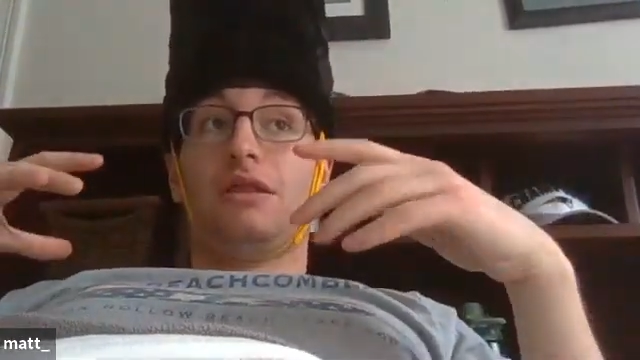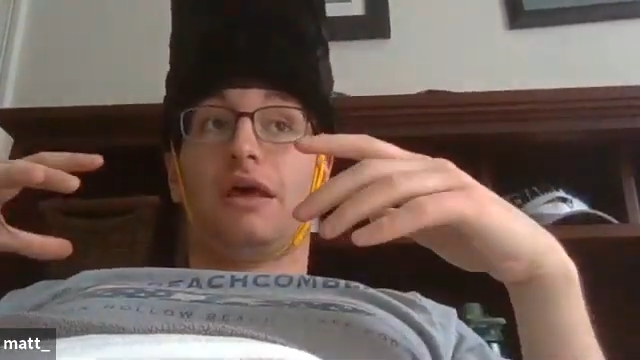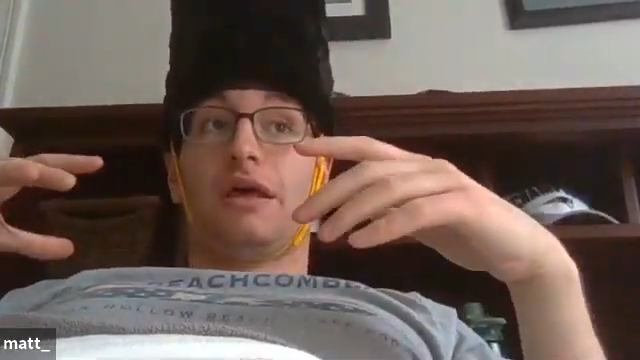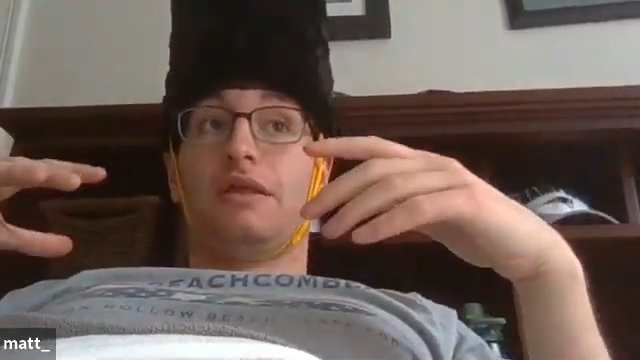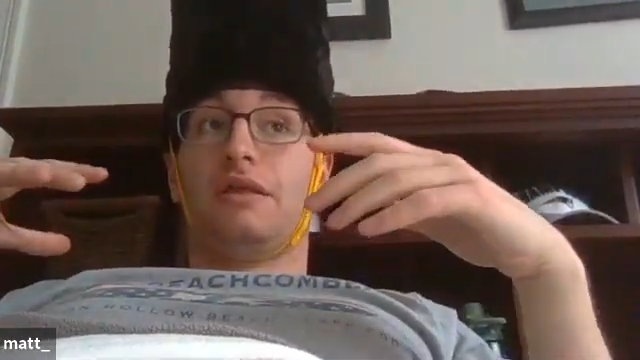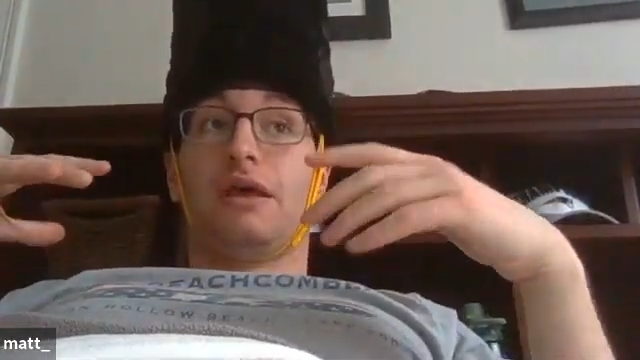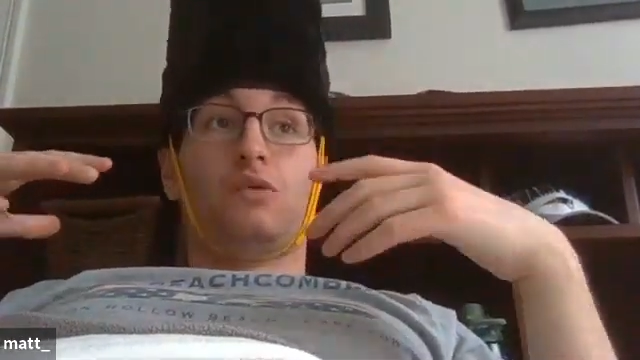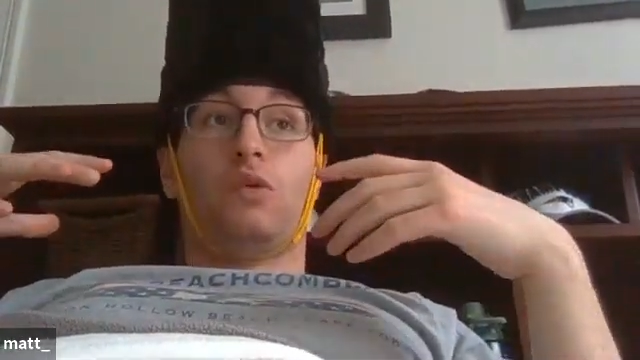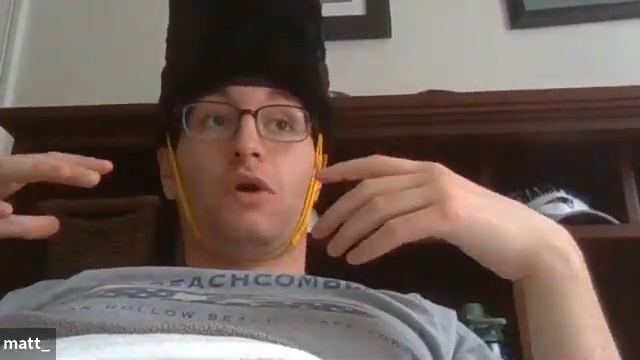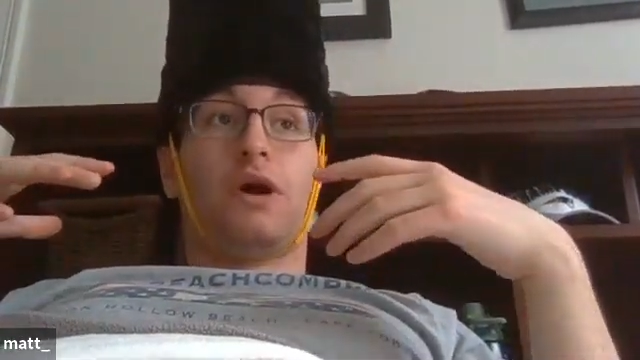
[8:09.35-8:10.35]
that they
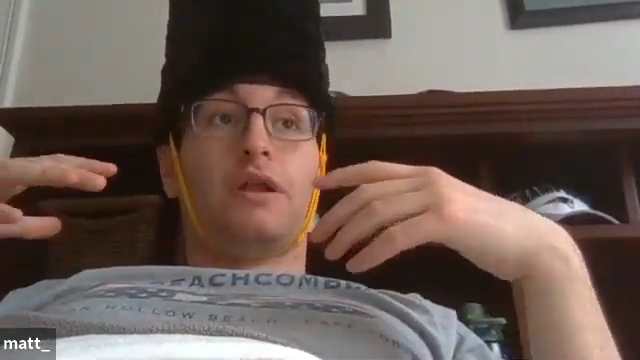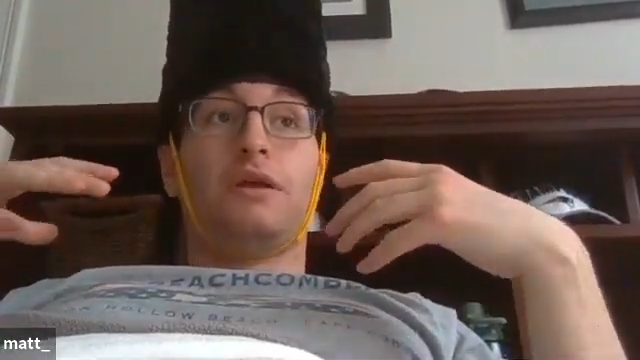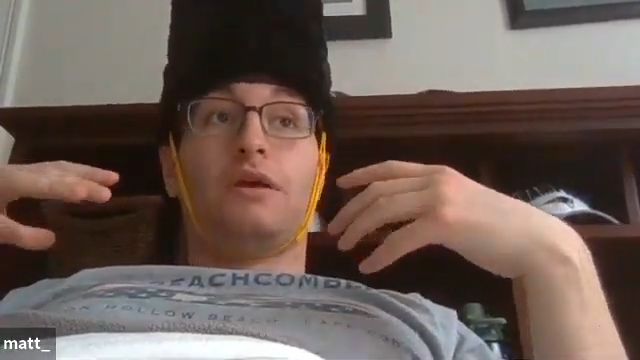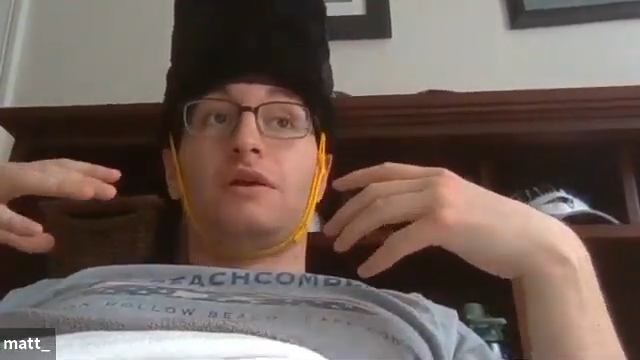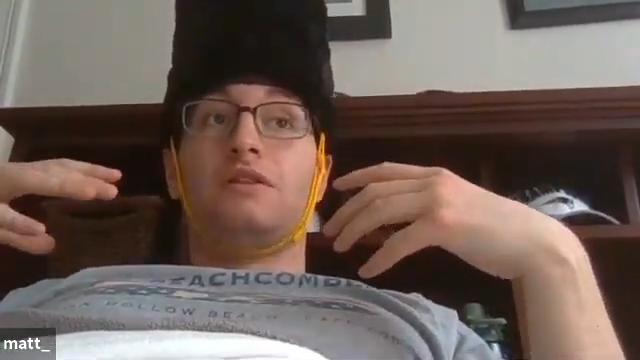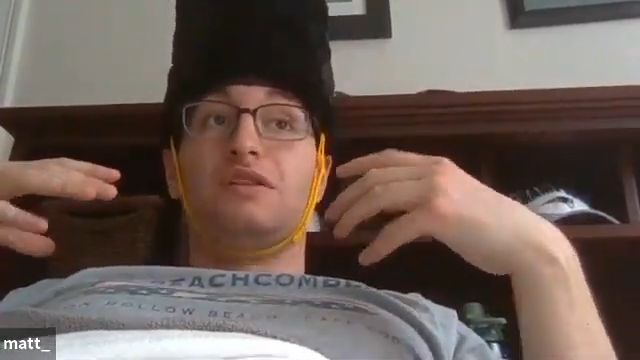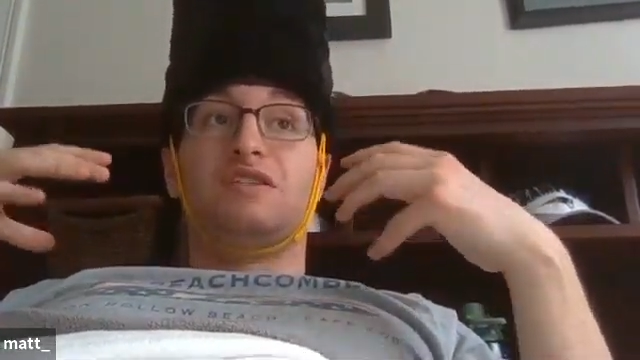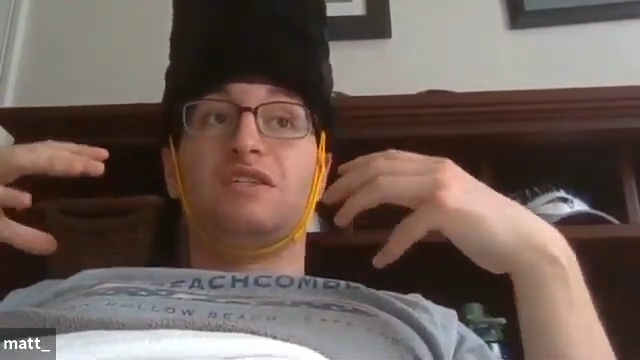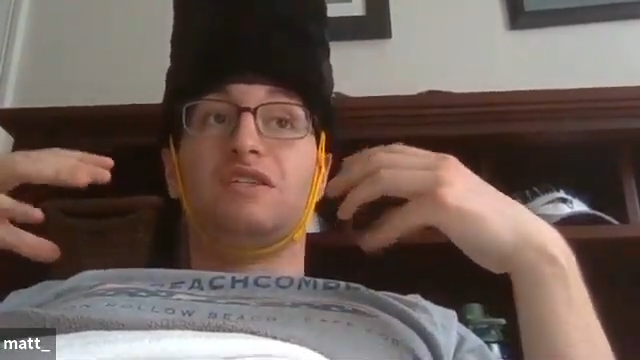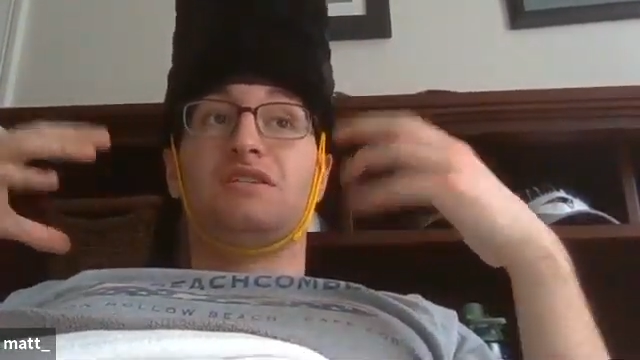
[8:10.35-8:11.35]
want the
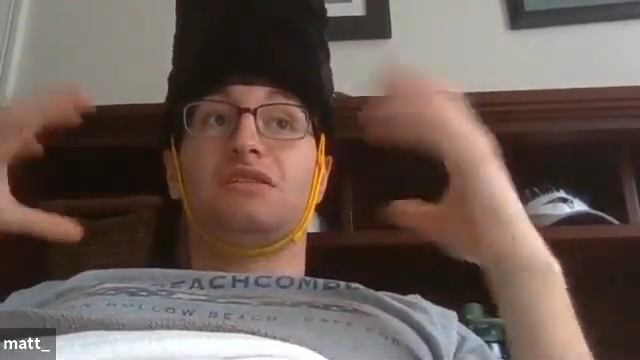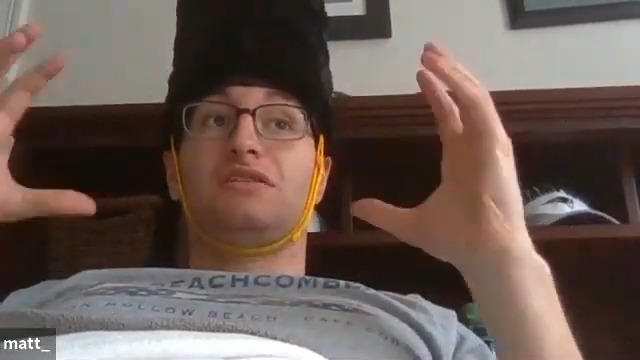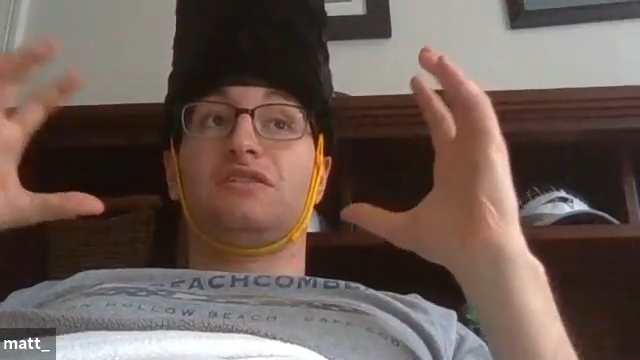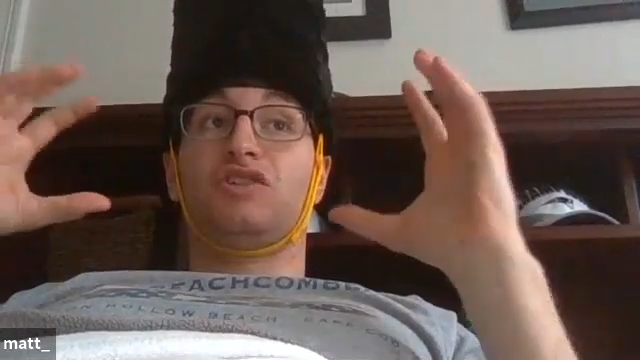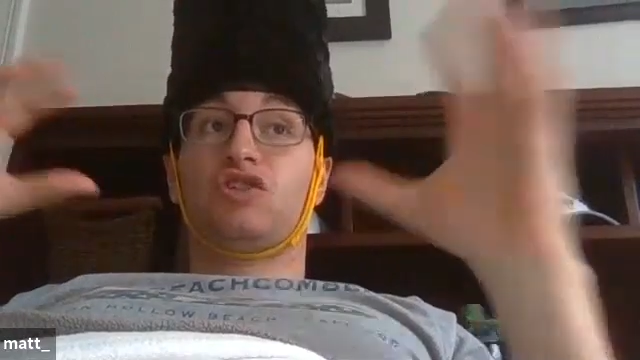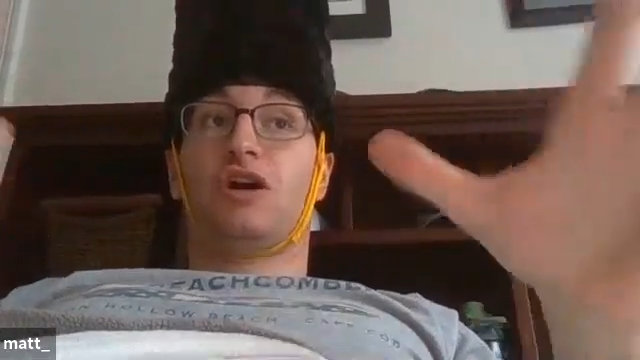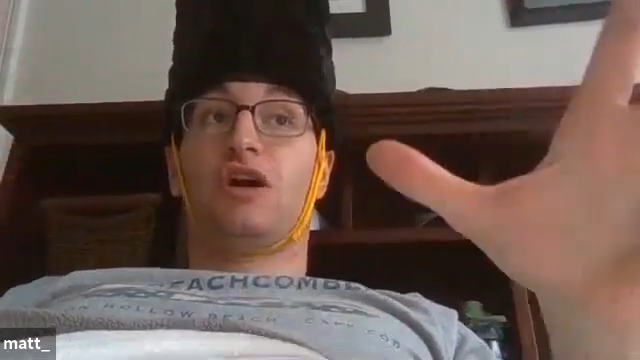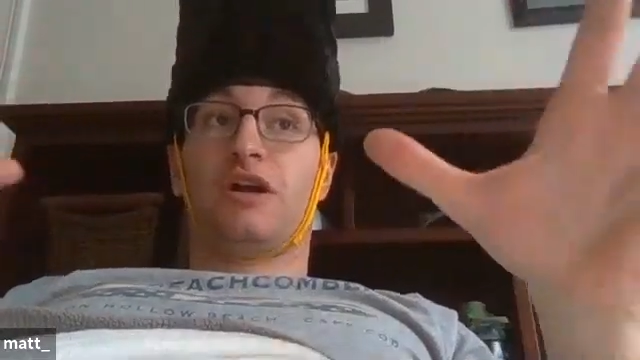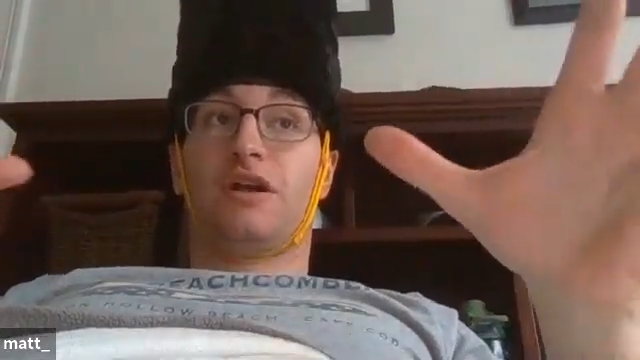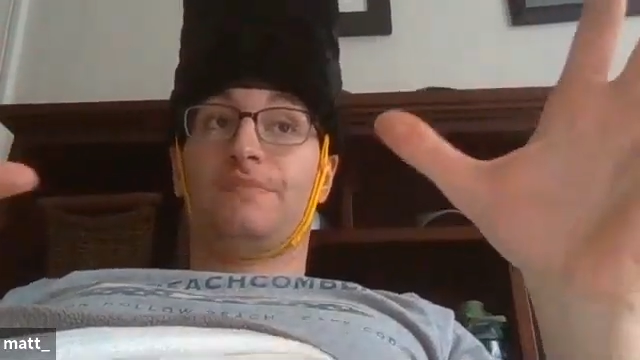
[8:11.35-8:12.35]
season to
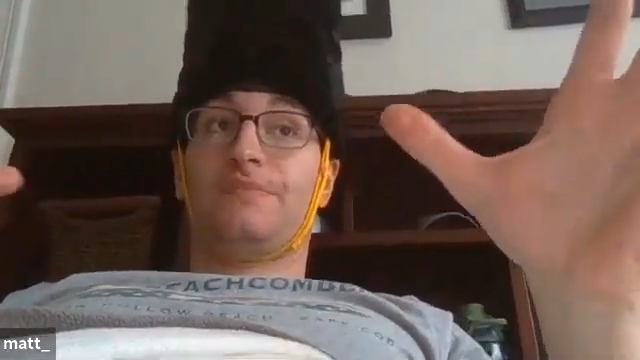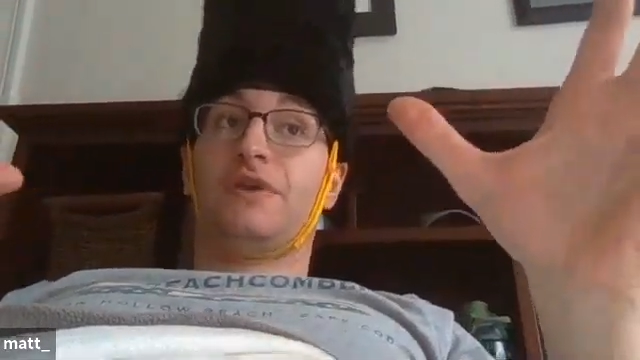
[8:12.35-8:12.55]
start